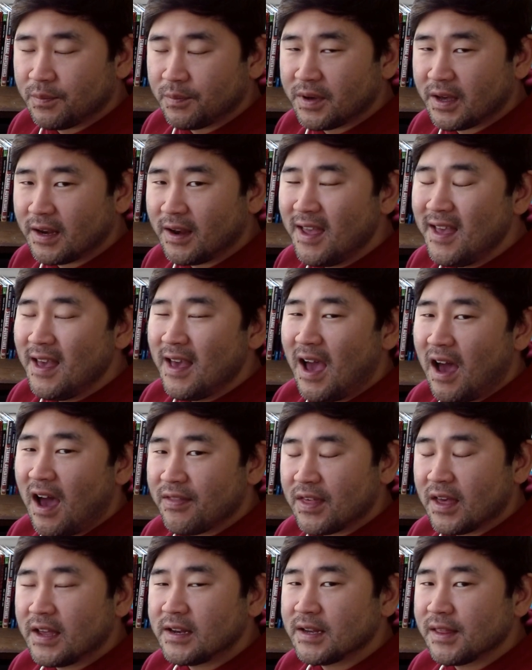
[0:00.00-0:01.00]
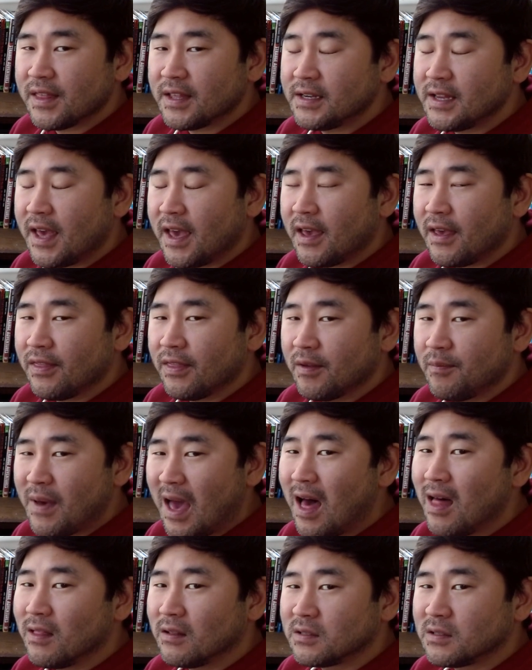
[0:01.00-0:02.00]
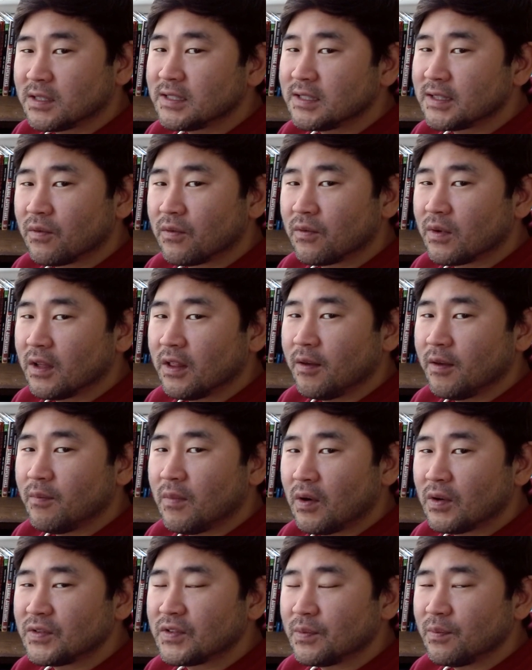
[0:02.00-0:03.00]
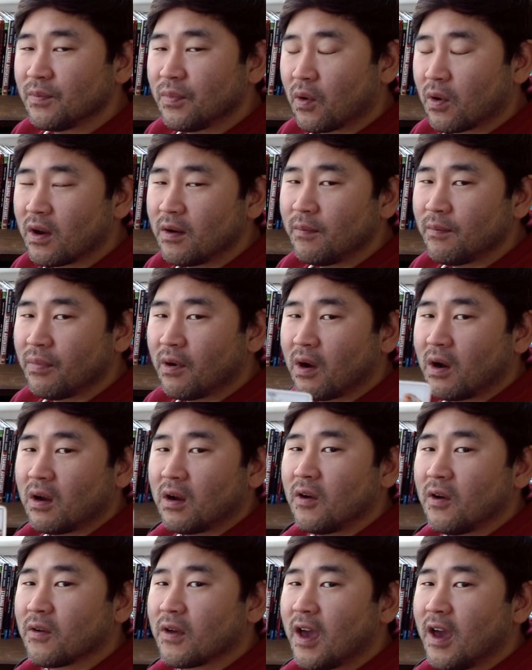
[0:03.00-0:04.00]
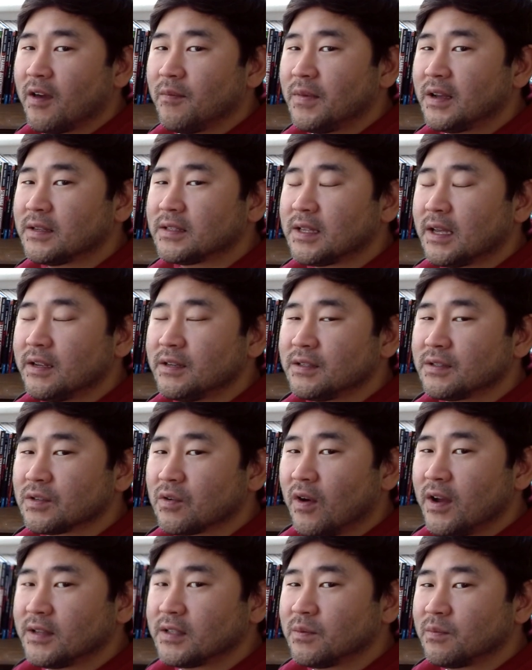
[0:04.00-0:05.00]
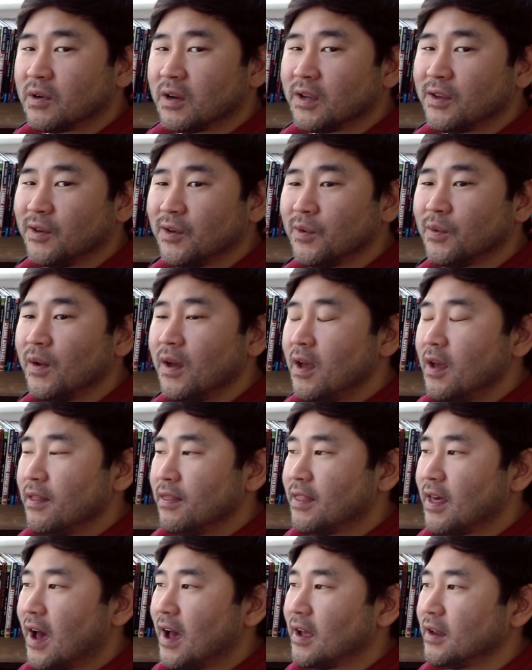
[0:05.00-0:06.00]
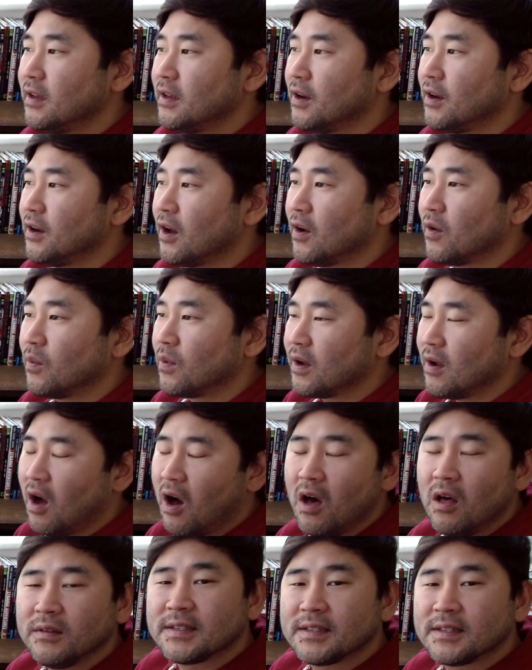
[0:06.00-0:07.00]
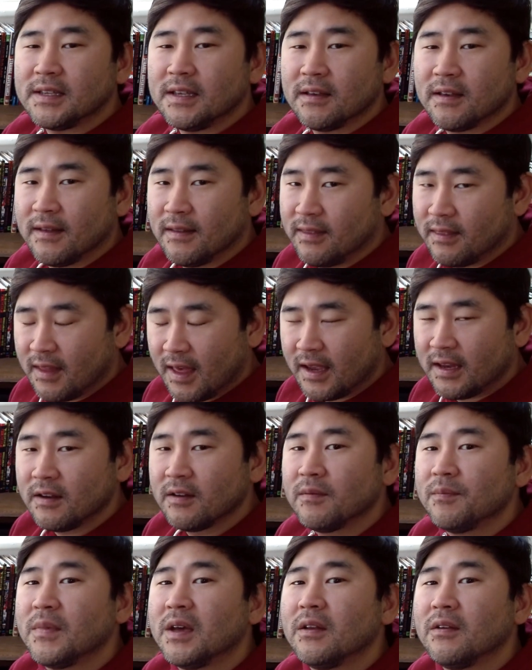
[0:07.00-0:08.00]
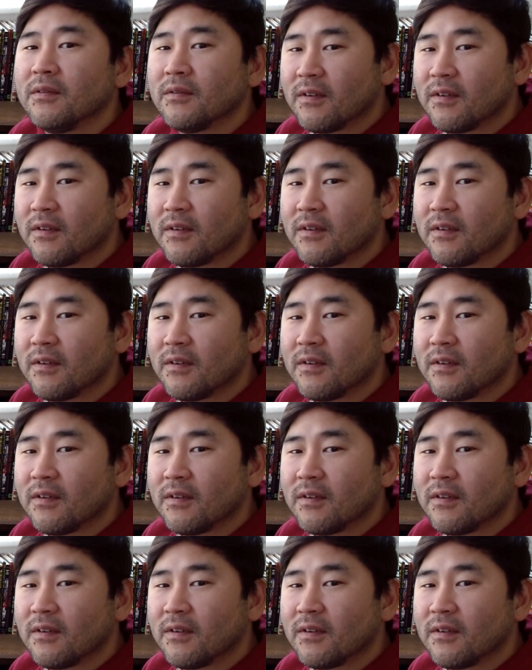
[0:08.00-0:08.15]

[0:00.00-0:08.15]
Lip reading: But at the end of the day, the balance is the really most important part, okay? Because that is going to bring you that, you know, we all seek enlightenment,